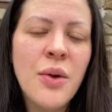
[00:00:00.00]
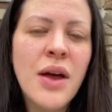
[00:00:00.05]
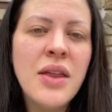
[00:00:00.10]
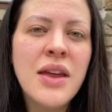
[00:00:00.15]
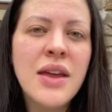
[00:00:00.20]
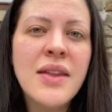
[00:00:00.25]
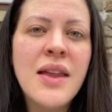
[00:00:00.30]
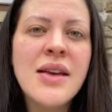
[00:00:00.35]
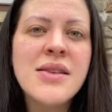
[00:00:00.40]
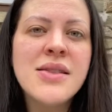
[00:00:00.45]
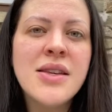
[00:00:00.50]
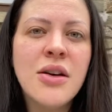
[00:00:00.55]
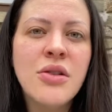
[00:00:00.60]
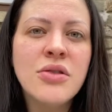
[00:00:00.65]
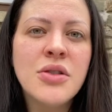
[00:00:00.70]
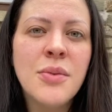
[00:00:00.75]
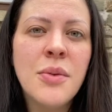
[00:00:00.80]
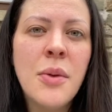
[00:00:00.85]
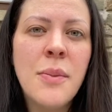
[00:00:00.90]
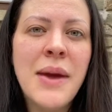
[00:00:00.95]
I think that's the
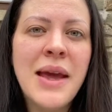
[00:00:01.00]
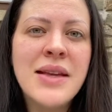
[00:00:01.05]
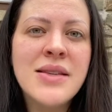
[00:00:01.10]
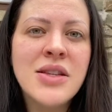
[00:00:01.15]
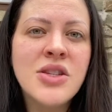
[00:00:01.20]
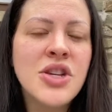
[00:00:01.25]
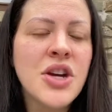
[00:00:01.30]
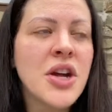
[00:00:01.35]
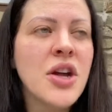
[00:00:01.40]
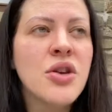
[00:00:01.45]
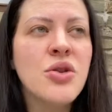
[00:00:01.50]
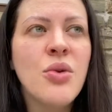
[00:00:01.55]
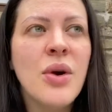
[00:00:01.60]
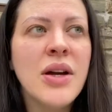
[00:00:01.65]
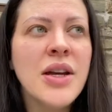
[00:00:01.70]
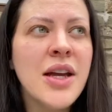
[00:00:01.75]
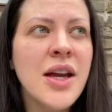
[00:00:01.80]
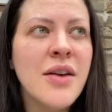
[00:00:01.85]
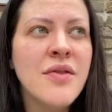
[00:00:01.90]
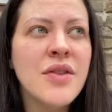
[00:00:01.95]
ultimate message. I could go
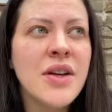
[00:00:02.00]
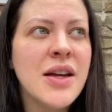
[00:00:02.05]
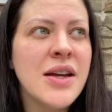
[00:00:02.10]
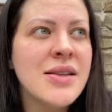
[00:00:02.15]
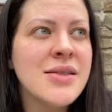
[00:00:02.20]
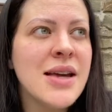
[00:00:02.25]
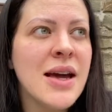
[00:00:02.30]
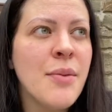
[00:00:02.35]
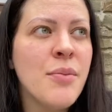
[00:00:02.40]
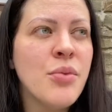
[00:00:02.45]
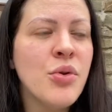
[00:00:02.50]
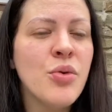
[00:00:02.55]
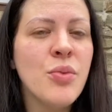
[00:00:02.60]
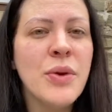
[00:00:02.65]
into every example,